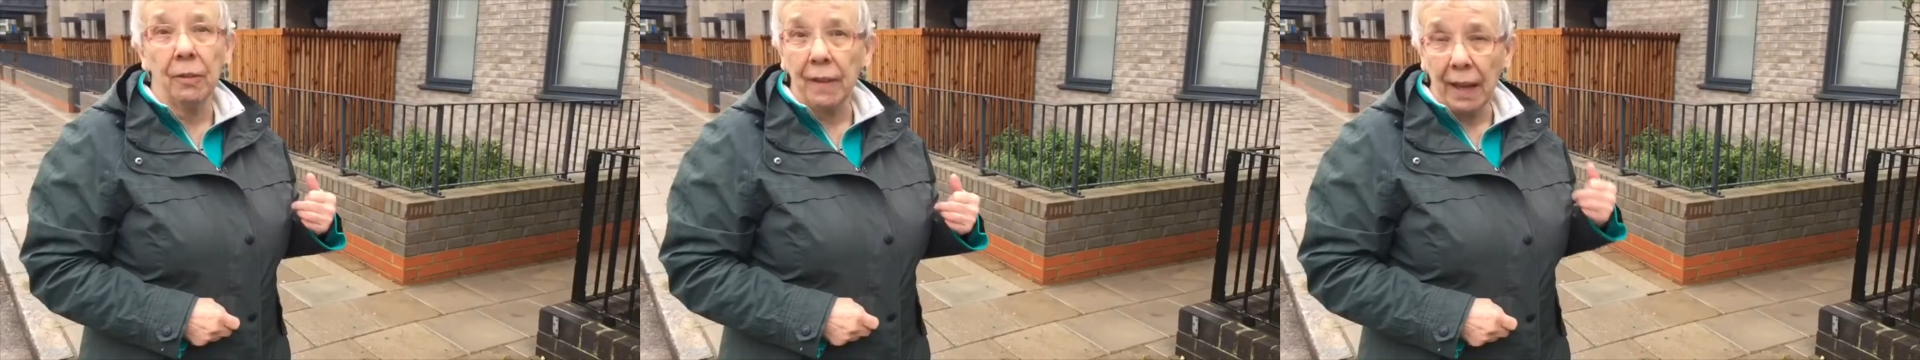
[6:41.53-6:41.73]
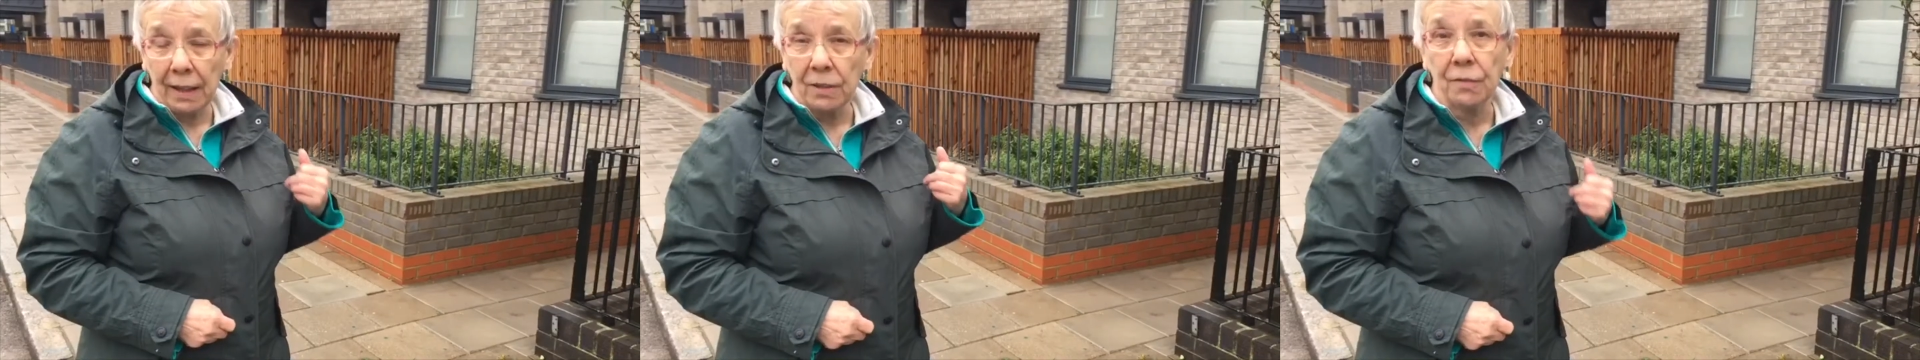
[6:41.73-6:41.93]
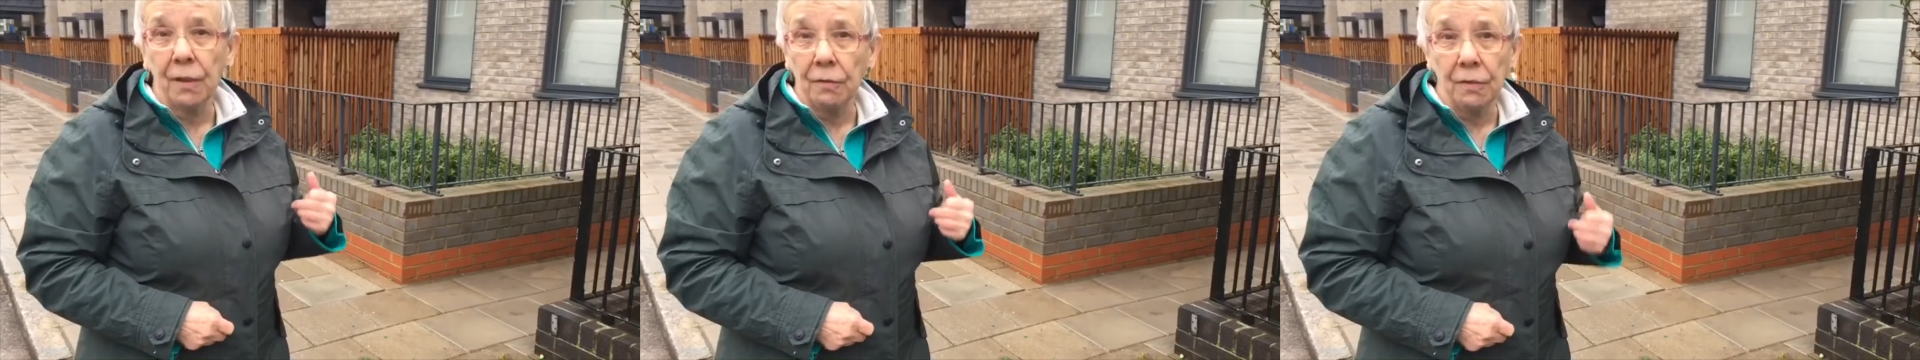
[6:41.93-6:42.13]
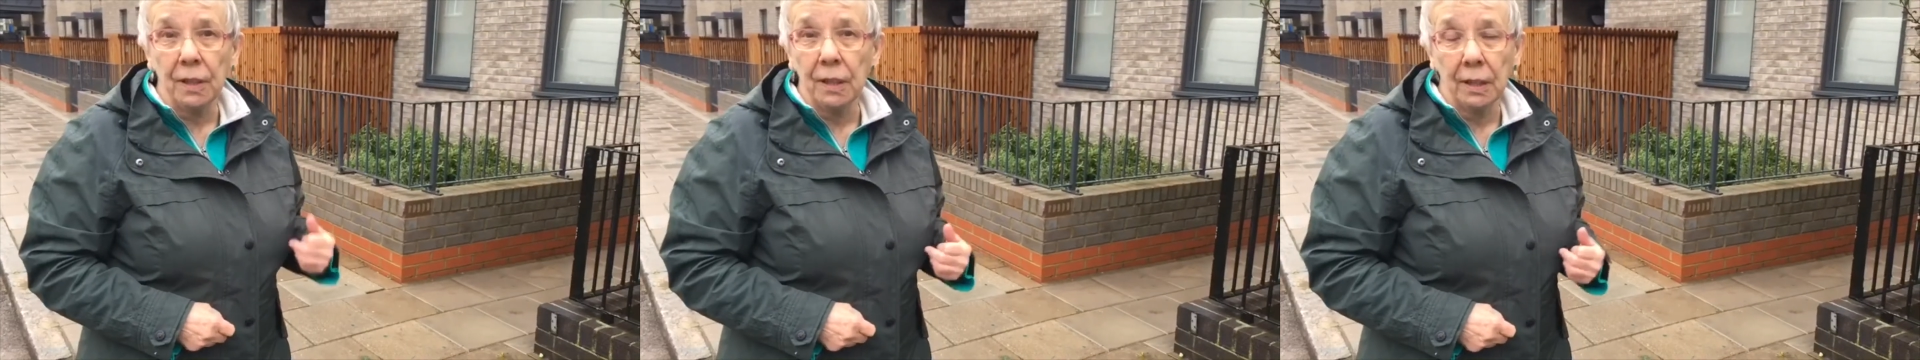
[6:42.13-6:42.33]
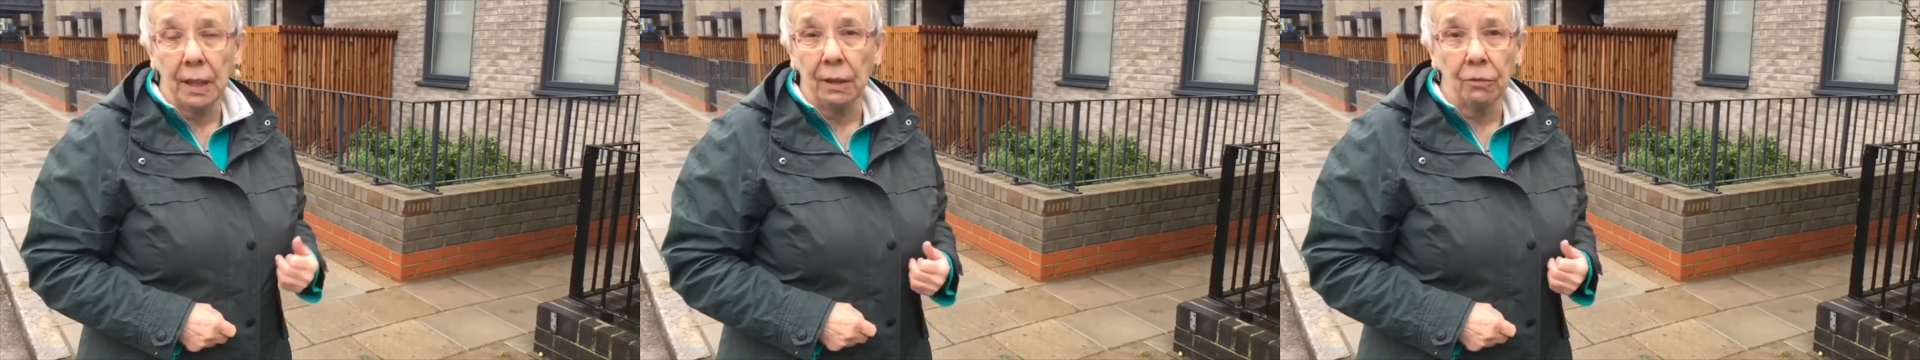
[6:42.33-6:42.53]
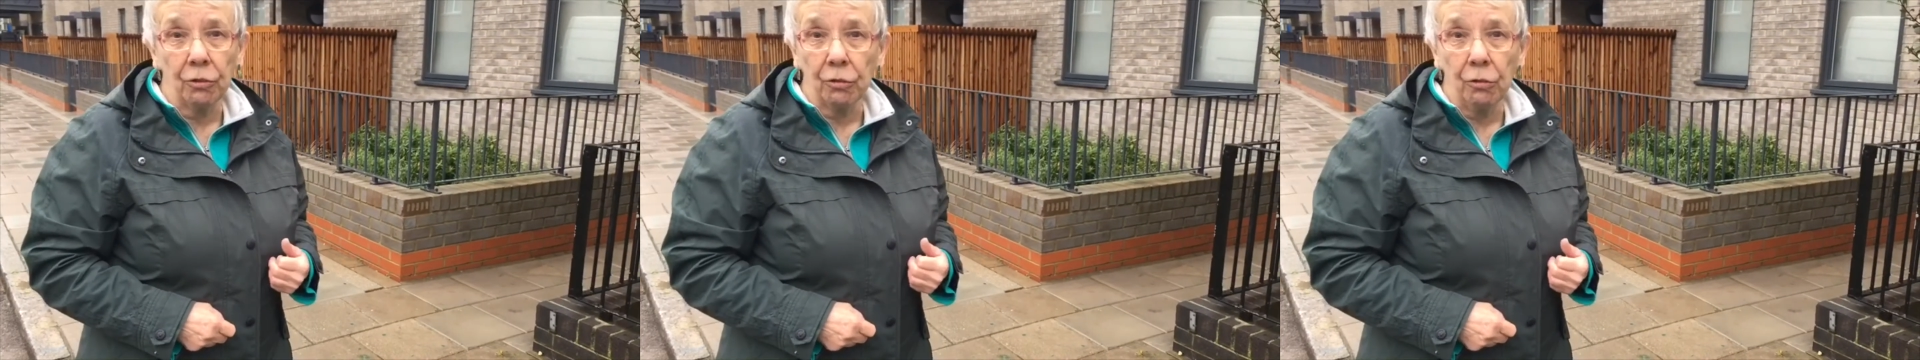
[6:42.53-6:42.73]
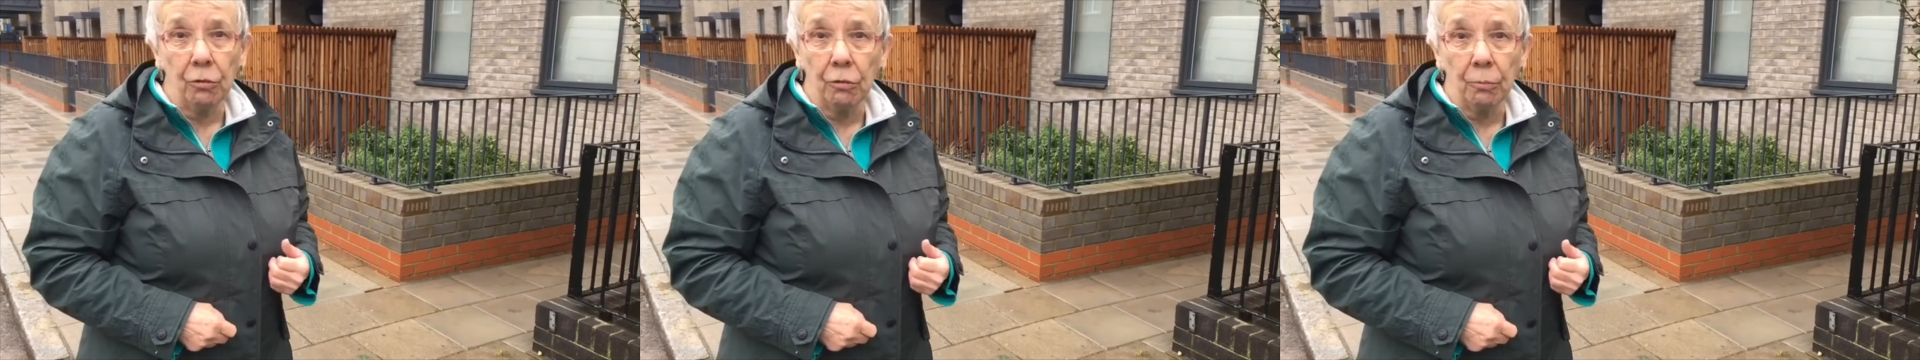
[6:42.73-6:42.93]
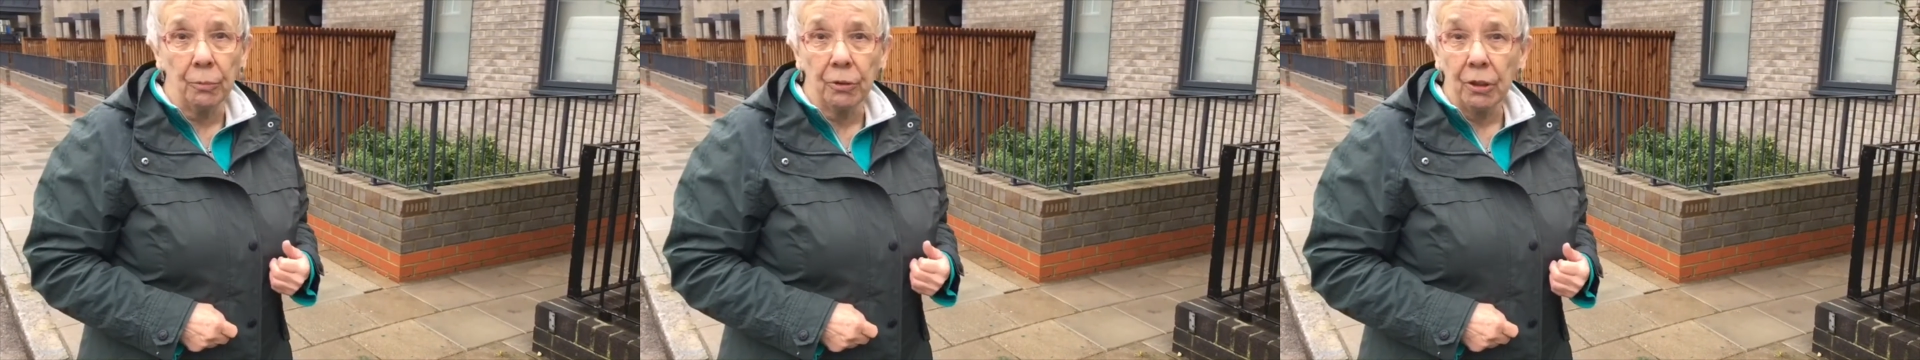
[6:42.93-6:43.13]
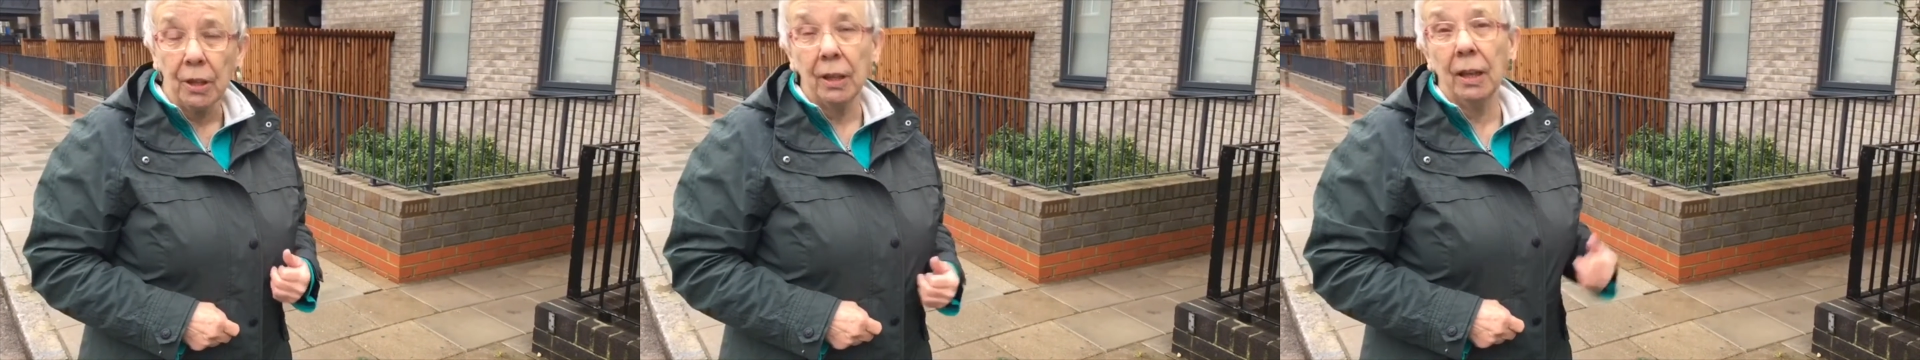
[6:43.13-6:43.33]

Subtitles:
That's 15 council homes,